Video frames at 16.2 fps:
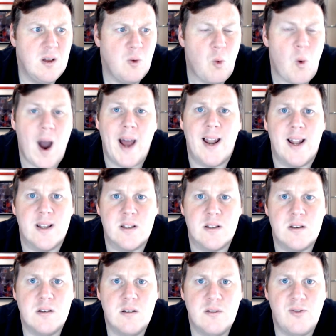
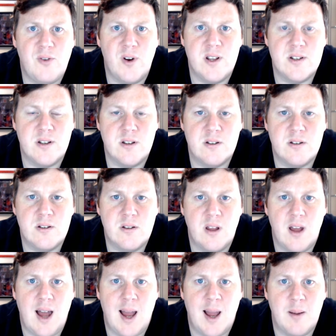Wildlands, for instance,
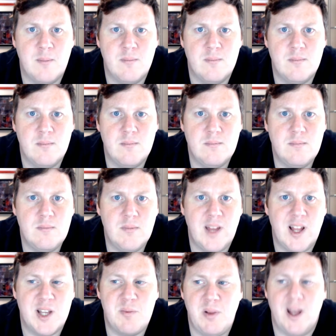that I'm
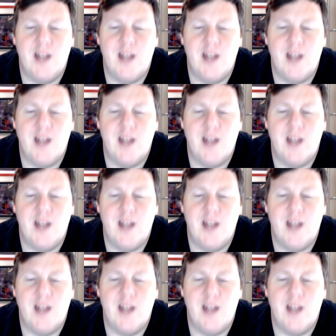let's playing